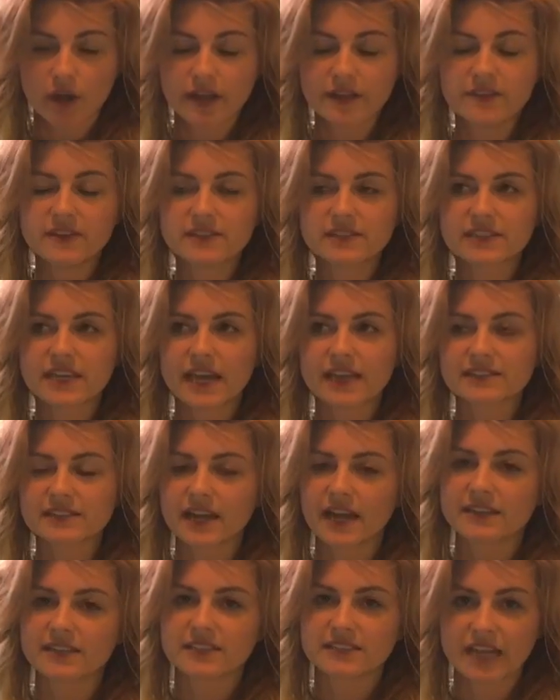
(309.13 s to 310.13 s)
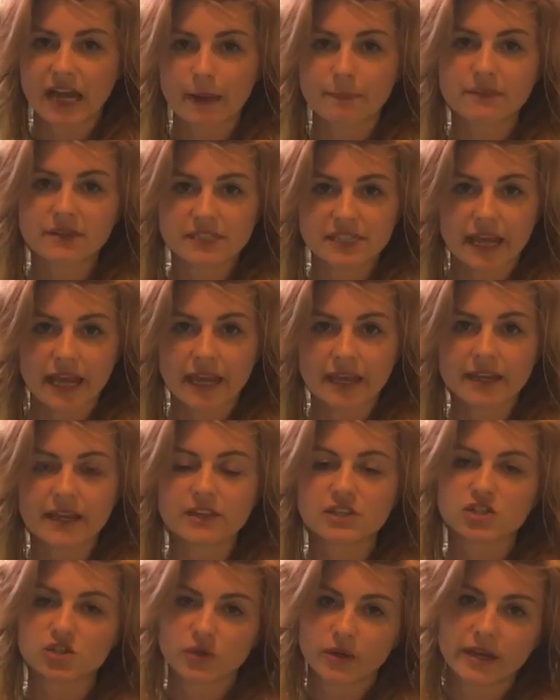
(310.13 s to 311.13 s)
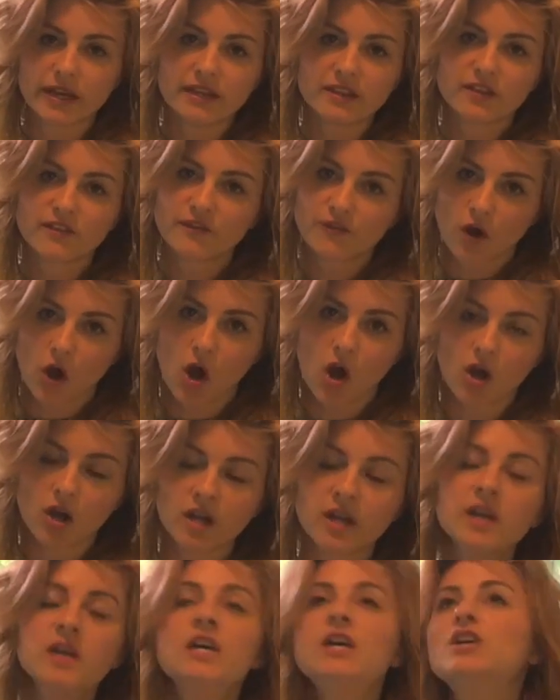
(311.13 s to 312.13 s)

In this case, I had to tap the tank and train the frog